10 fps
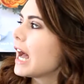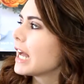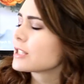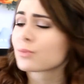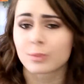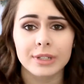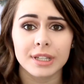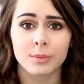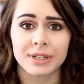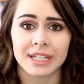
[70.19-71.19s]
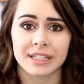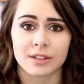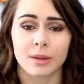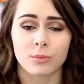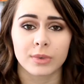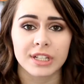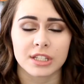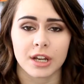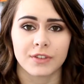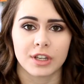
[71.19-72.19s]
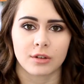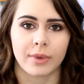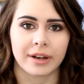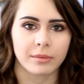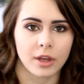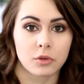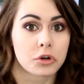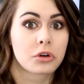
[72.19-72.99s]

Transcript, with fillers: It's really windy, so I'm really sorry if you hear random like